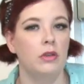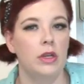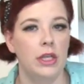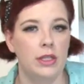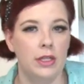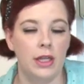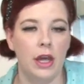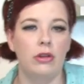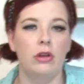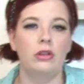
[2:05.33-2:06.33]
ingredients
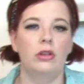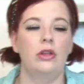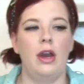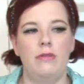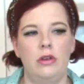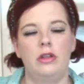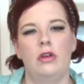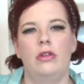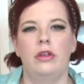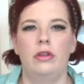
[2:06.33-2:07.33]
together until you have a
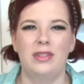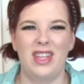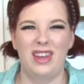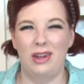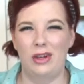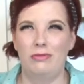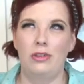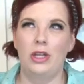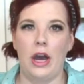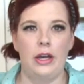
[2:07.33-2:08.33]
dough that looks like
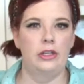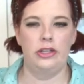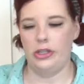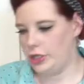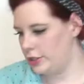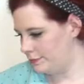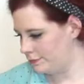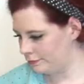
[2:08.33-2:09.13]
cottage cheese.